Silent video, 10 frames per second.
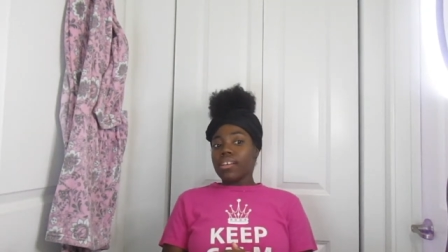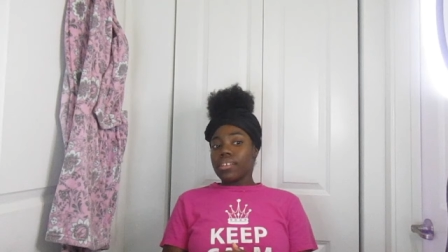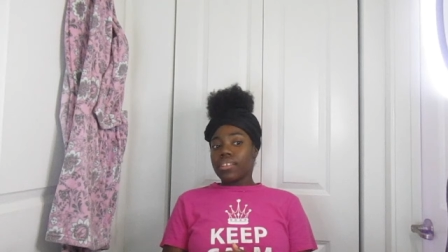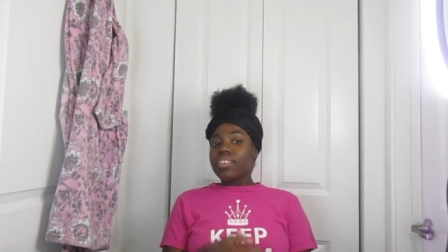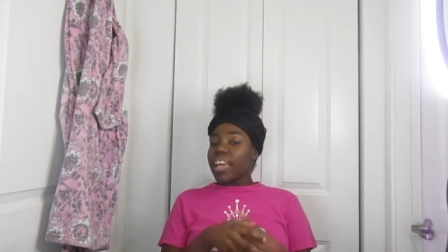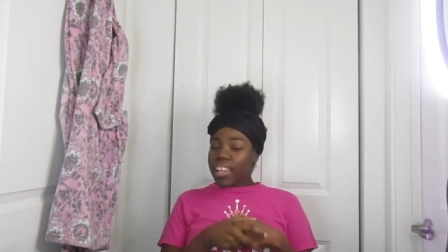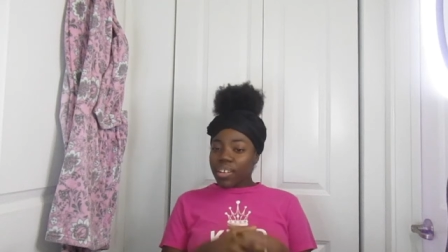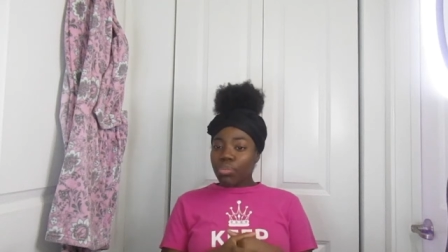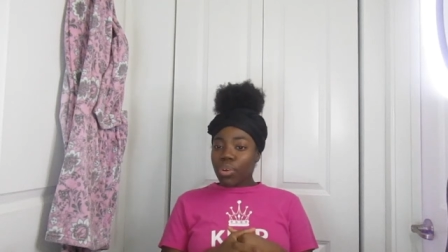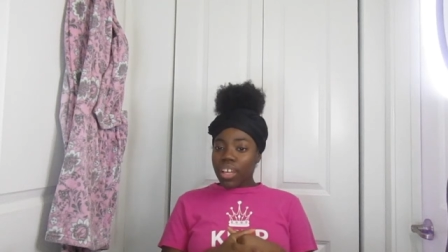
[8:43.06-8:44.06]
The thing
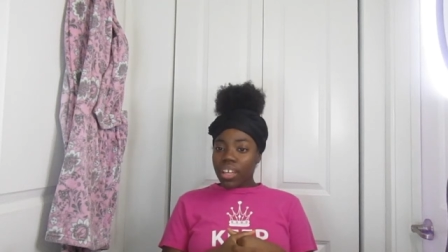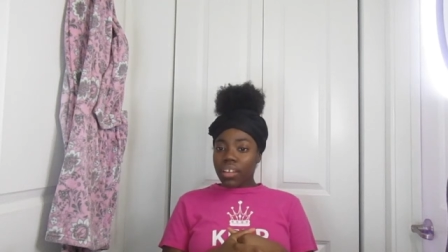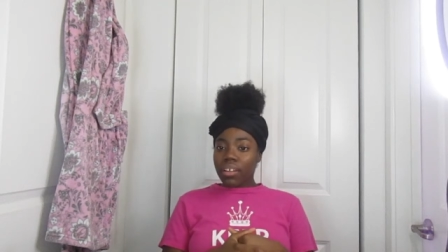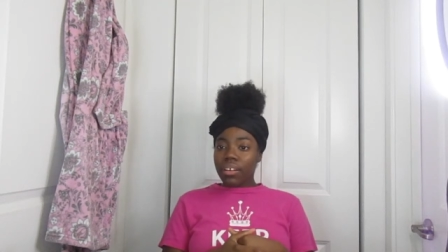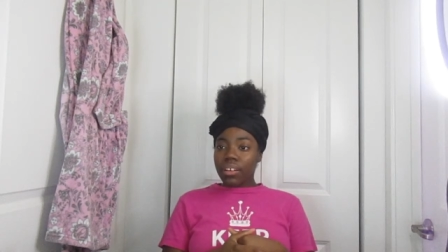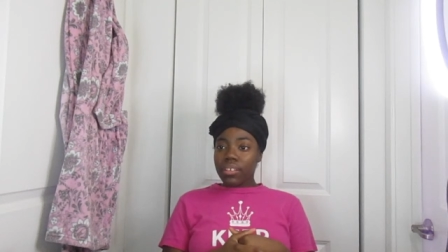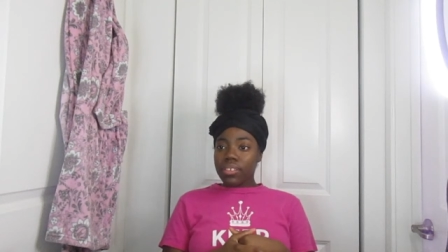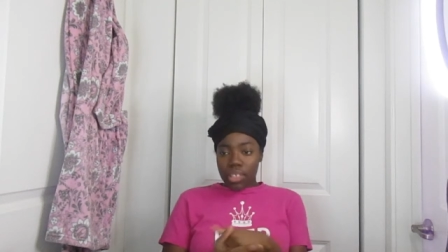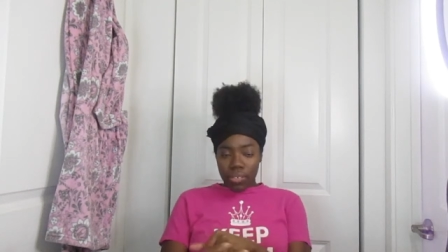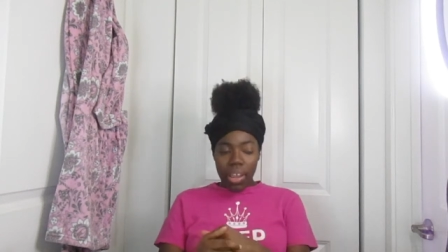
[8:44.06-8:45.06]
with
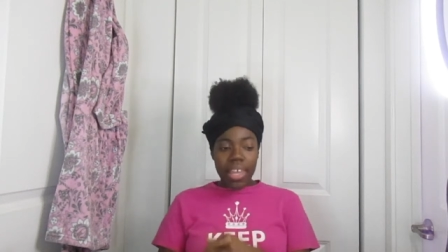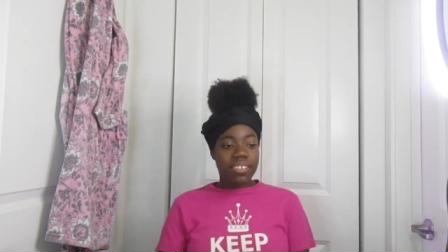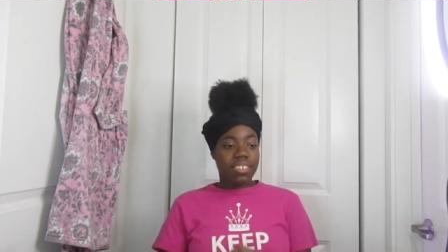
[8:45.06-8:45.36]
surveillance